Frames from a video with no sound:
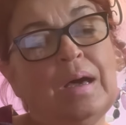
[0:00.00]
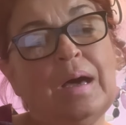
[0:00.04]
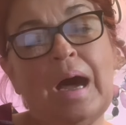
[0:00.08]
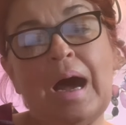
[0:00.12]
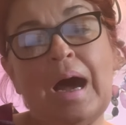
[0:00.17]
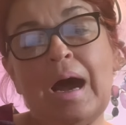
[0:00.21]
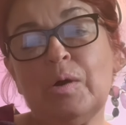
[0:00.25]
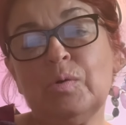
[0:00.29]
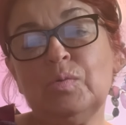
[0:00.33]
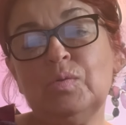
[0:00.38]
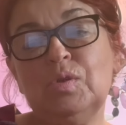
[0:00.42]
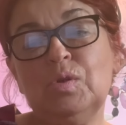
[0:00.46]

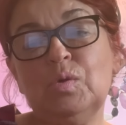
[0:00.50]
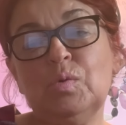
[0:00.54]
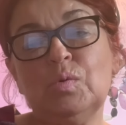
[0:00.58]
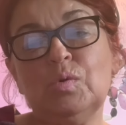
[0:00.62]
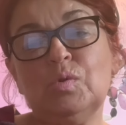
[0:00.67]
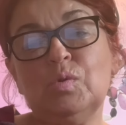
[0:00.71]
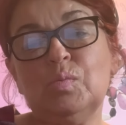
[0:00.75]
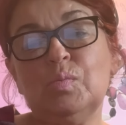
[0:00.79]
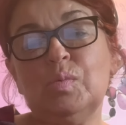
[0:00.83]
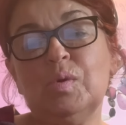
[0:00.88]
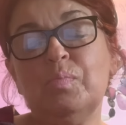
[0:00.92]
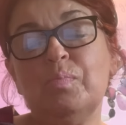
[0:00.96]
Audi
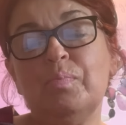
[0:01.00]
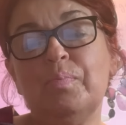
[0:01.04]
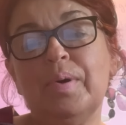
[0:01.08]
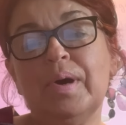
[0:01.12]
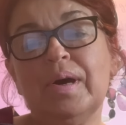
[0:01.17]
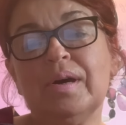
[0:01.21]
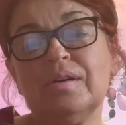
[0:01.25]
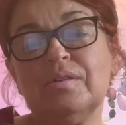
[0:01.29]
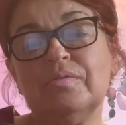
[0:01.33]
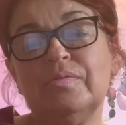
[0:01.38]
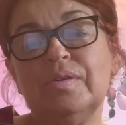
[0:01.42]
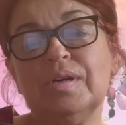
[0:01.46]
would be
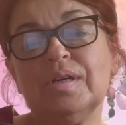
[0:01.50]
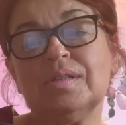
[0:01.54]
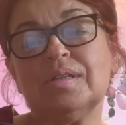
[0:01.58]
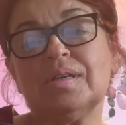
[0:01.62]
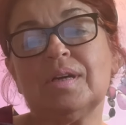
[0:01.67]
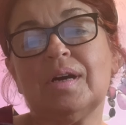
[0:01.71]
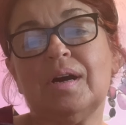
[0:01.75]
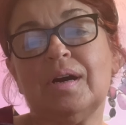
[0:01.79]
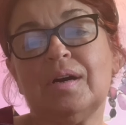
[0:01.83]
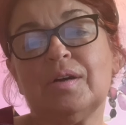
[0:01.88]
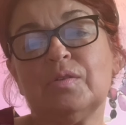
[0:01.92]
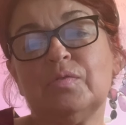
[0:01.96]
perfect
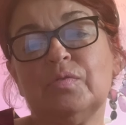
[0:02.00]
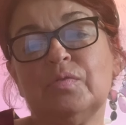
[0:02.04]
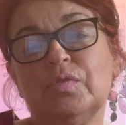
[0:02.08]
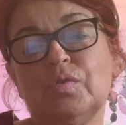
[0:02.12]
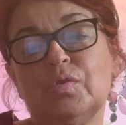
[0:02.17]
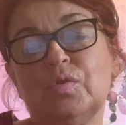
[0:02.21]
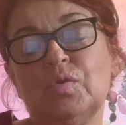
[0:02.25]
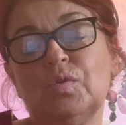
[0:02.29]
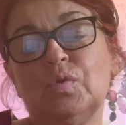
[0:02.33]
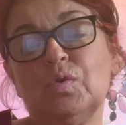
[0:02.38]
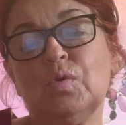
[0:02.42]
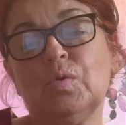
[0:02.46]
car
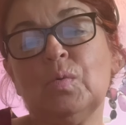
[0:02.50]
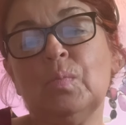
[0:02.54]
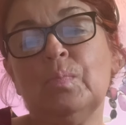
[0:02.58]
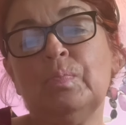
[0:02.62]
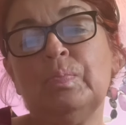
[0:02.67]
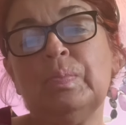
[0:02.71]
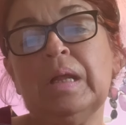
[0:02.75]
for you.